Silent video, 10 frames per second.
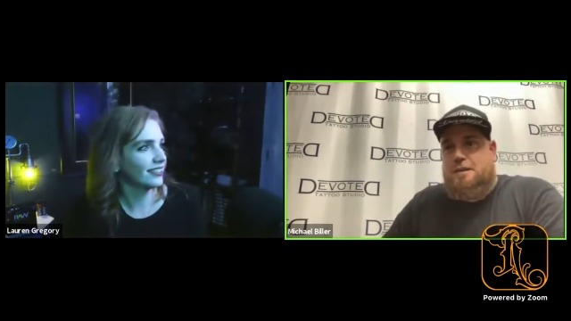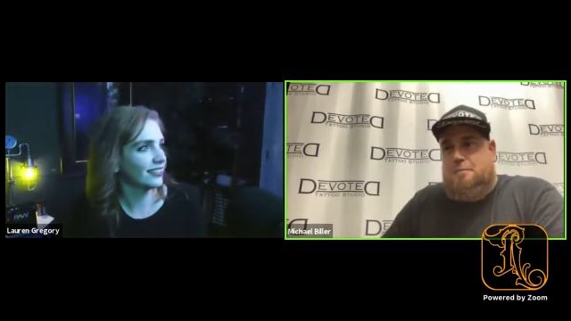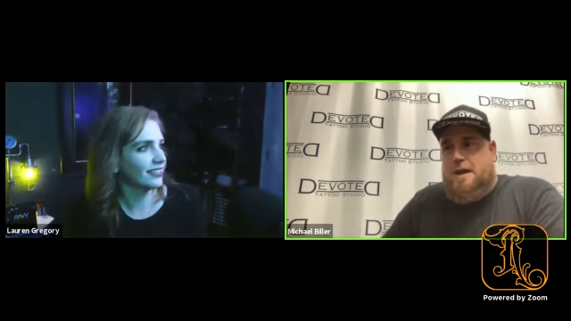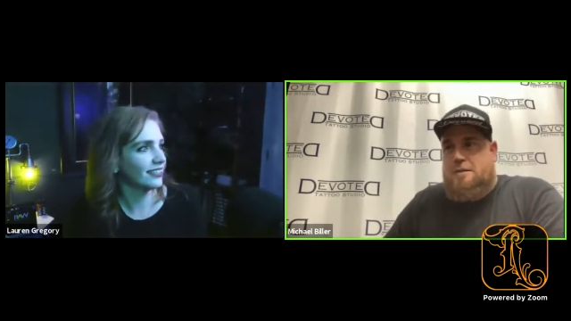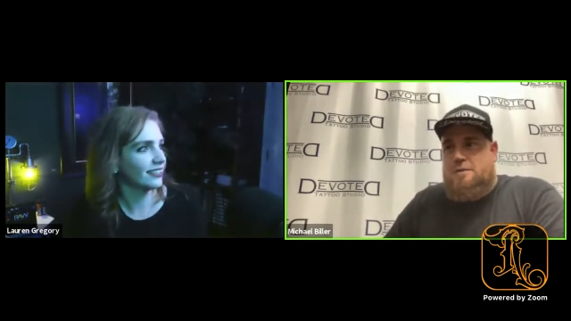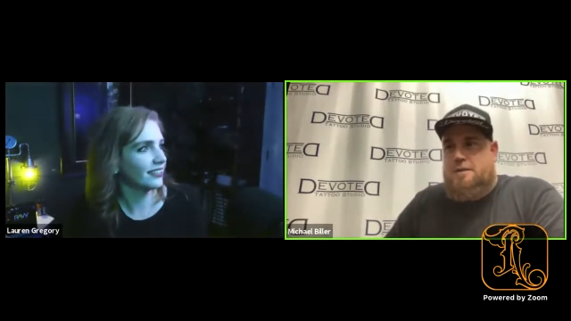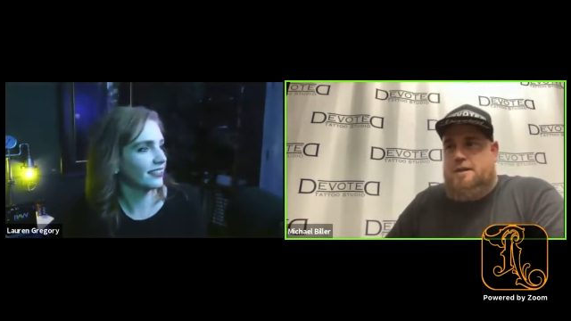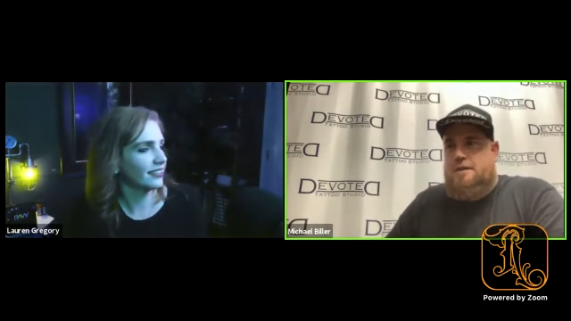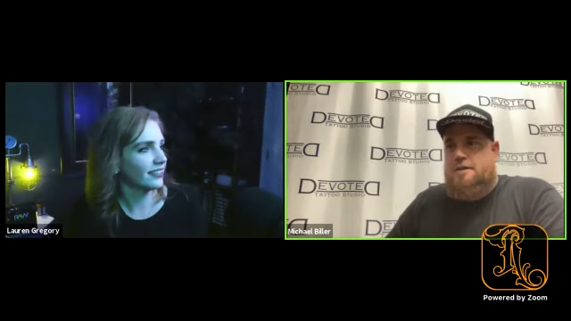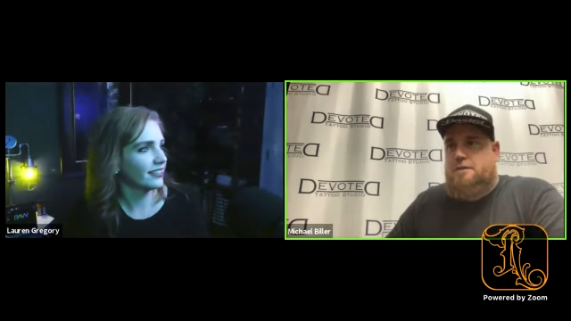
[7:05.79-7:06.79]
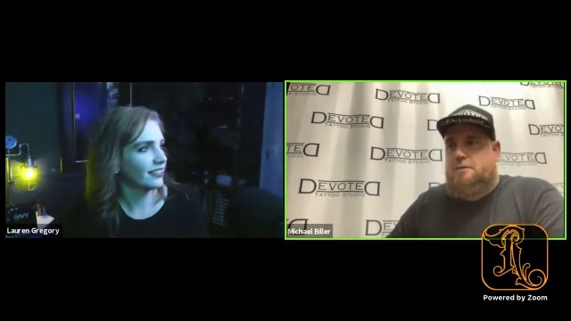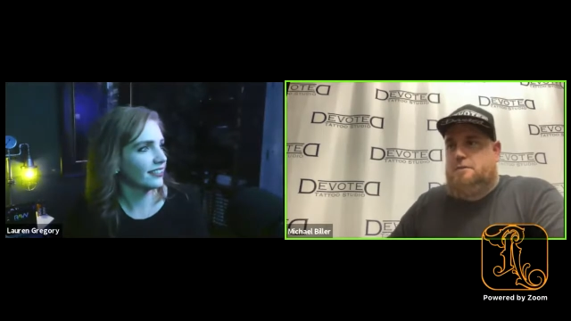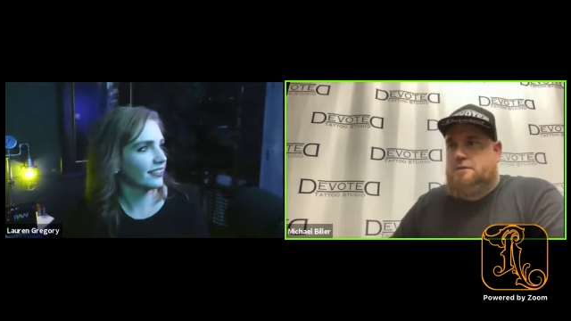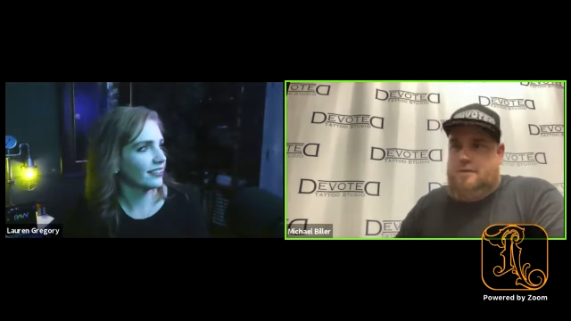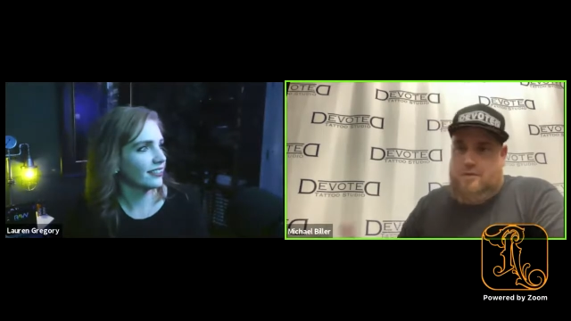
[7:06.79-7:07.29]
Speaker 1: empower, like, you
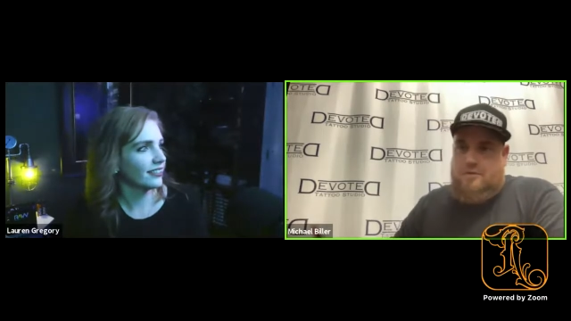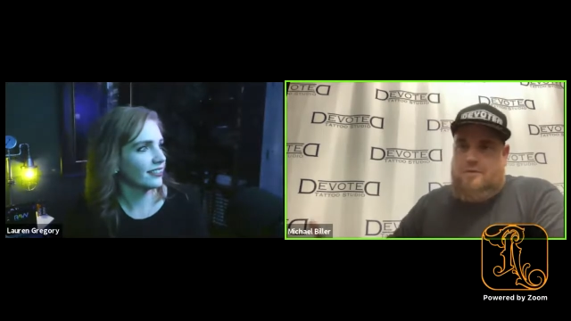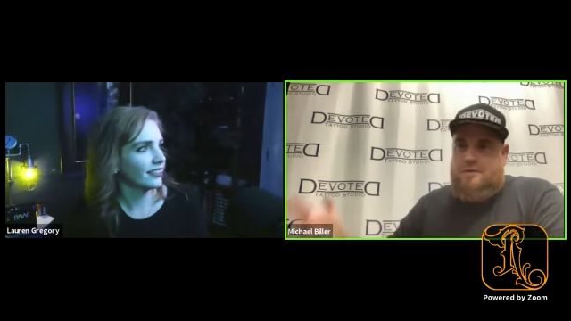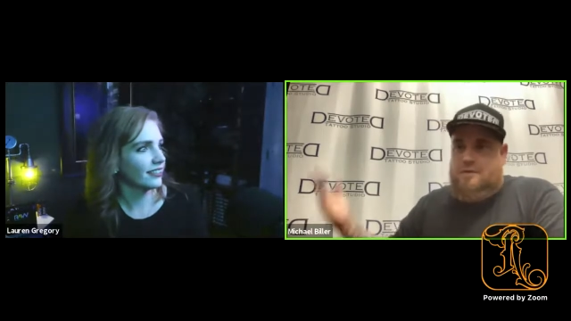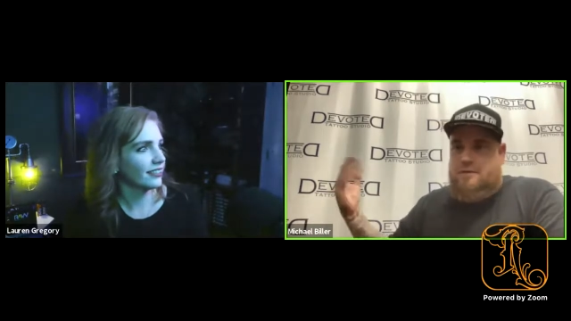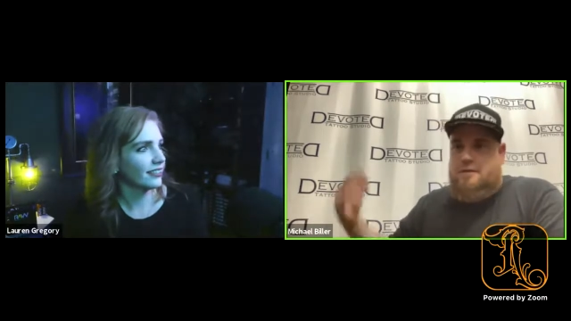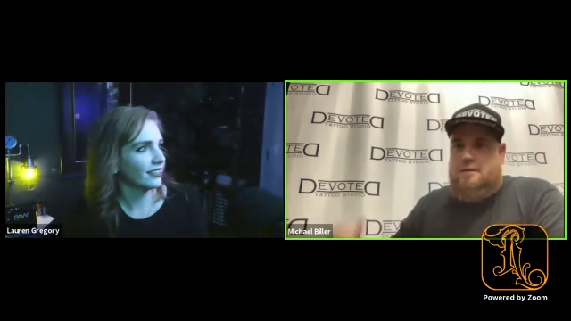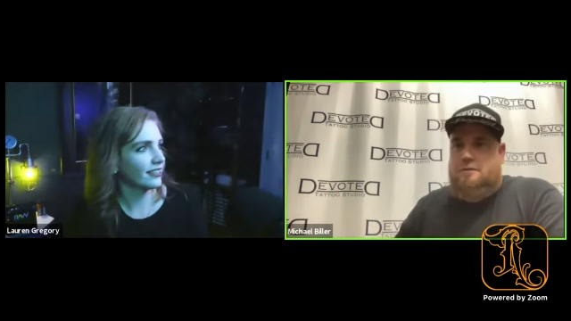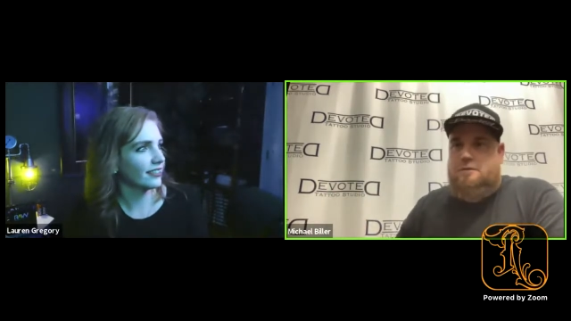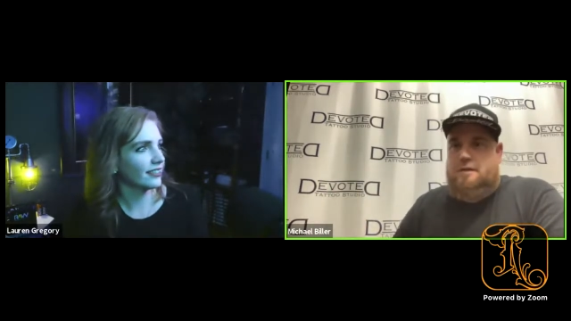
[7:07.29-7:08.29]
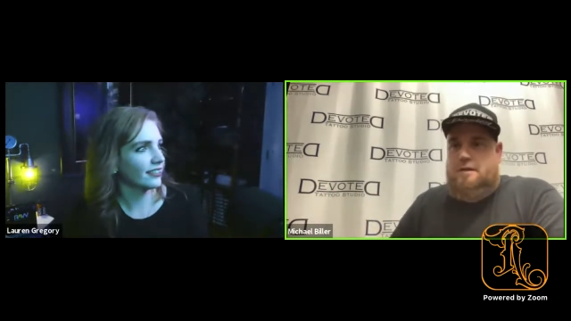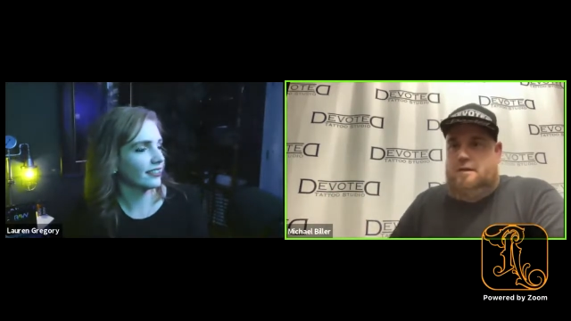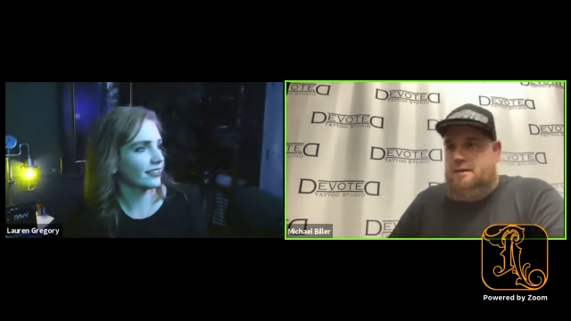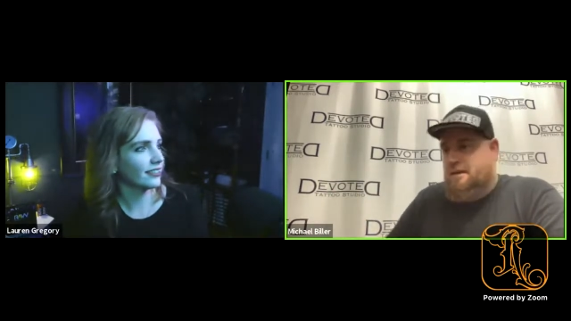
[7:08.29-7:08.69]
know, the youth and, you know, uh,